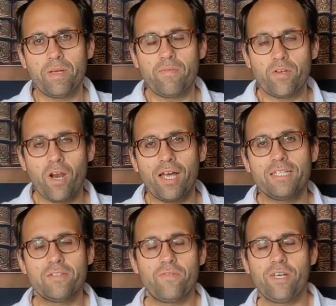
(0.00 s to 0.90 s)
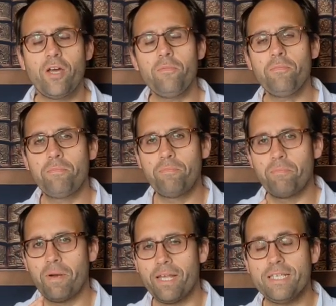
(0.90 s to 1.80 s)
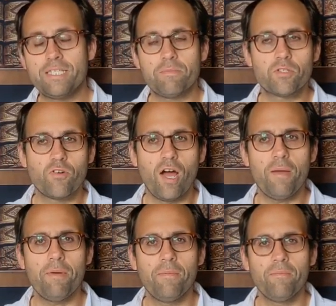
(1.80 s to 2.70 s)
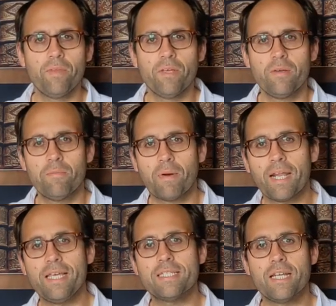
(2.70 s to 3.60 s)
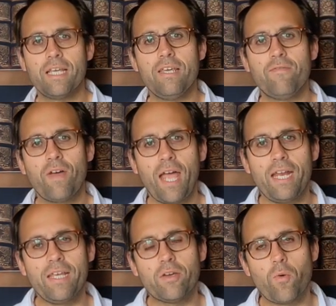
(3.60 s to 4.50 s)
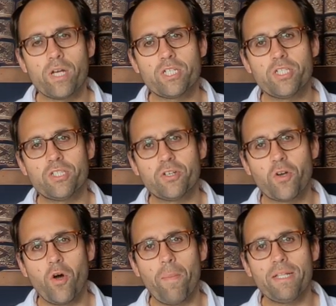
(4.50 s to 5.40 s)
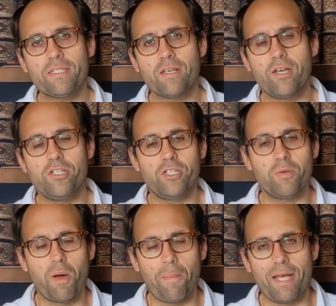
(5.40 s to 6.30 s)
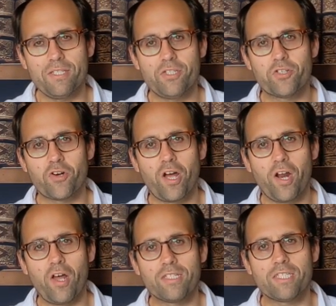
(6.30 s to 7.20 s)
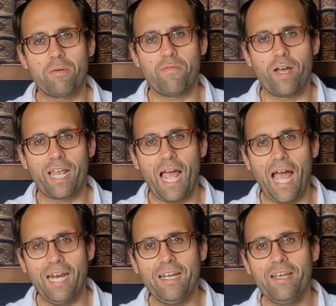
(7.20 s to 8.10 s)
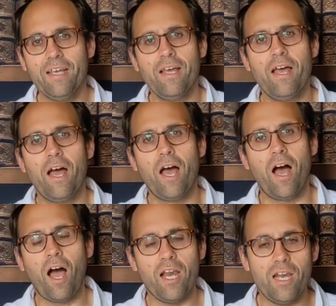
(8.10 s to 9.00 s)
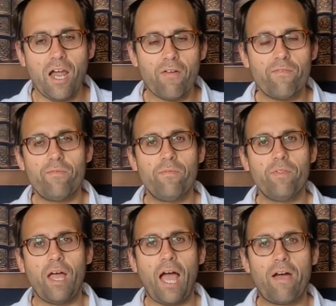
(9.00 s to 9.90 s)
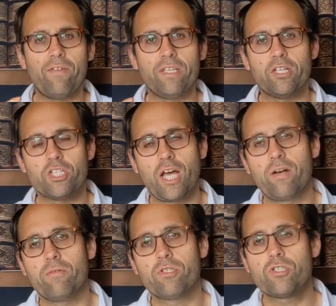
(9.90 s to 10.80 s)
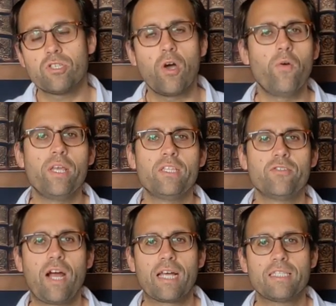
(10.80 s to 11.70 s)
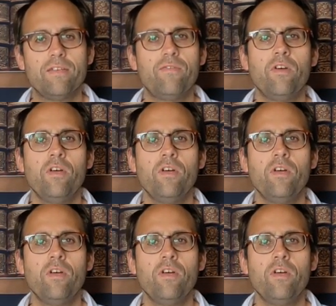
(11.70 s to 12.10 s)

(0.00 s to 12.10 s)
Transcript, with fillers: If you like this video, please subscribe. Please leave any questions and comments. I usually do my best to try and answer them if I can. Uh, I love having the channel so interactive